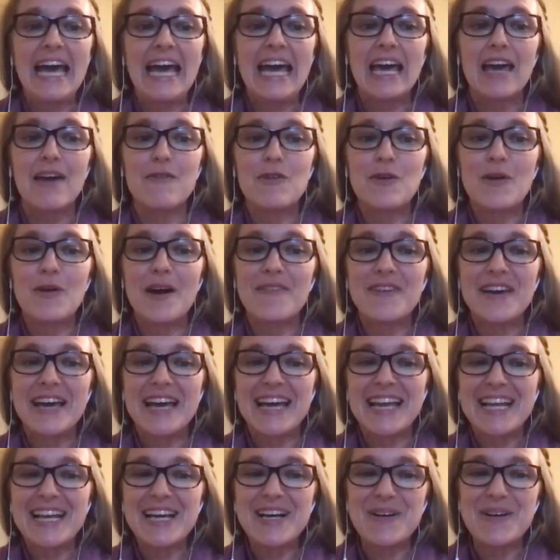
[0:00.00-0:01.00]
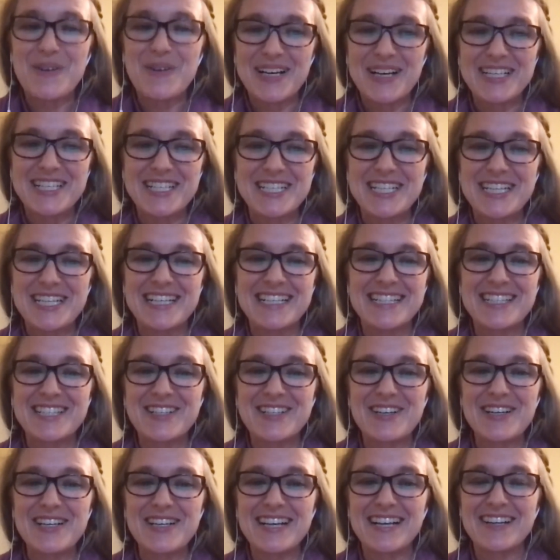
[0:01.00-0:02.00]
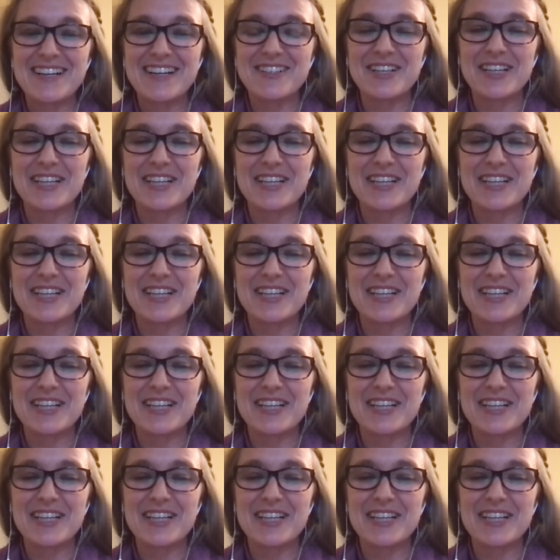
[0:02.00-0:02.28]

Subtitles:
If you have any questions during Dr.